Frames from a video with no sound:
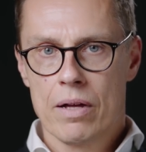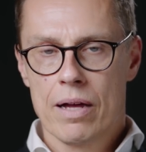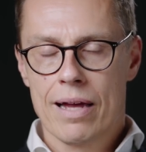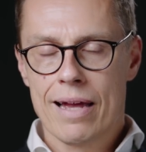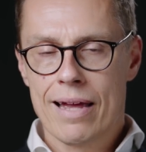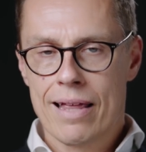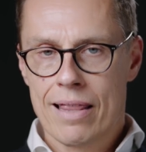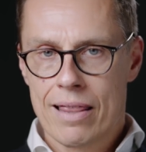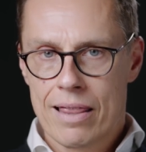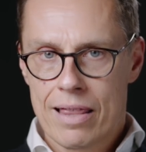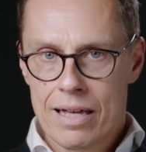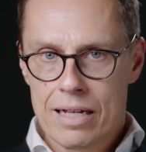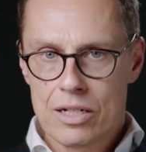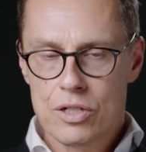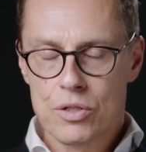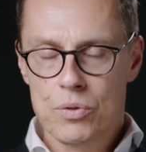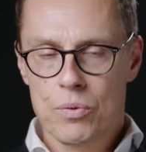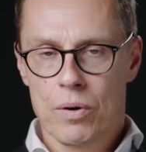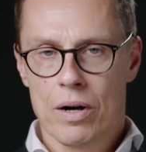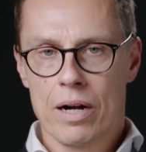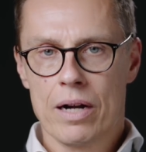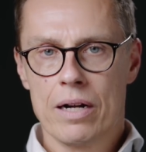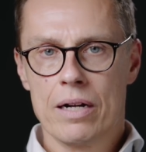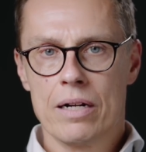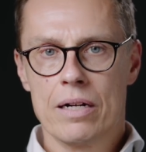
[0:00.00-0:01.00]
In this
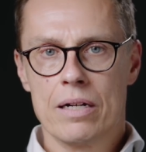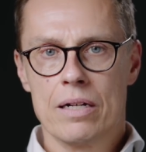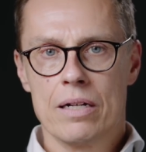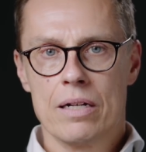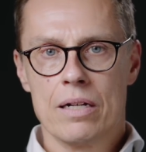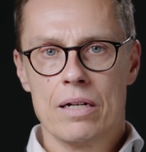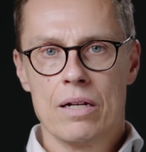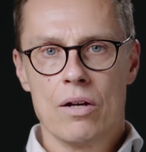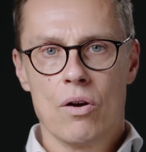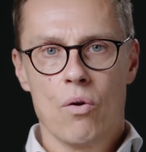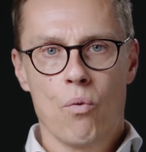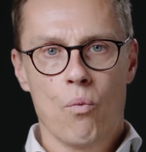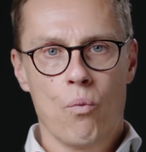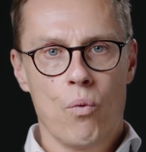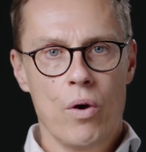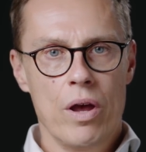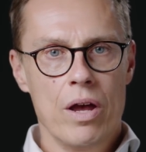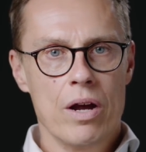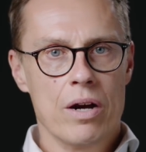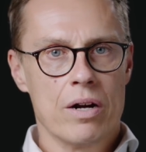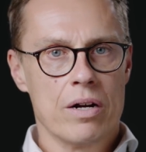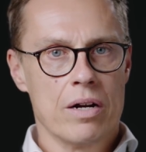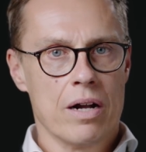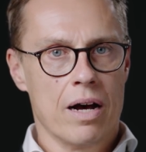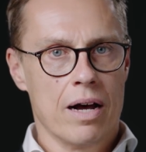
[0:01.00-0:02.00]
one, we
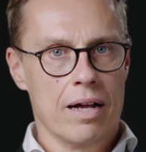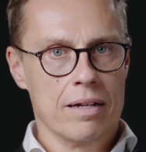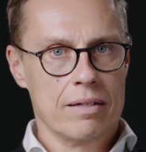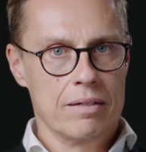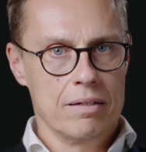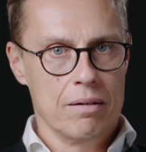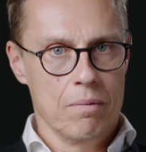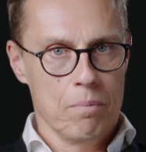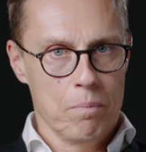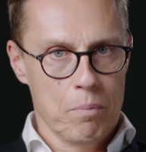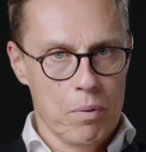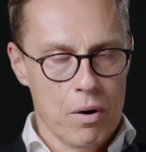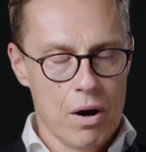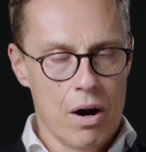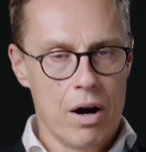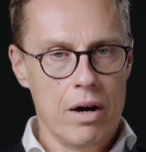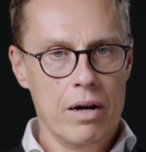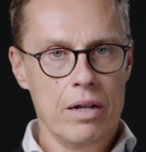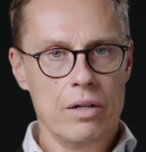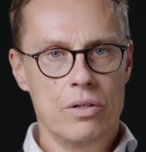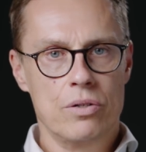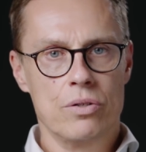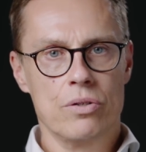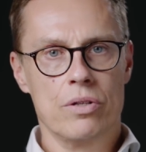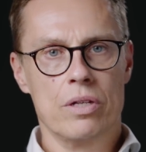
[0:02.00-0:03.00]
are not
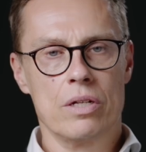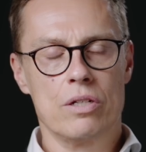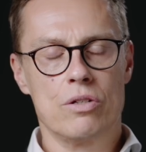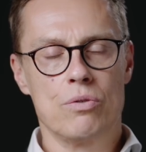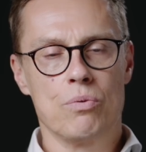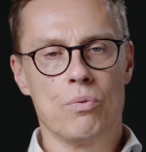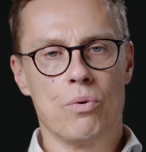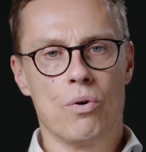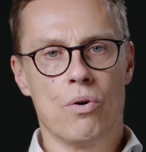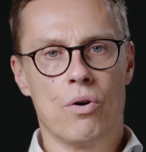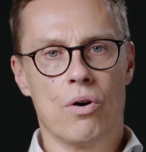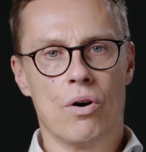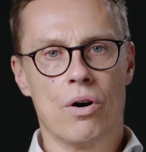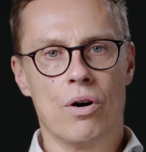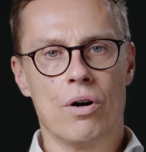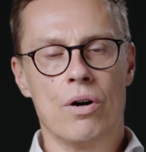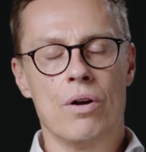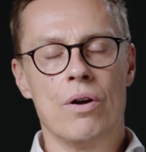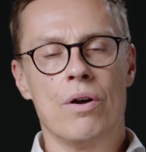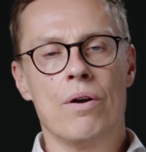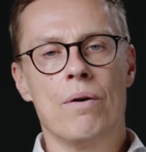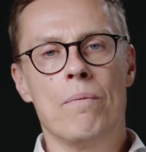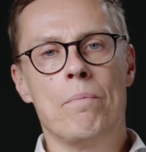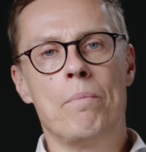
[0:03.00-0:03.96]
party to this war,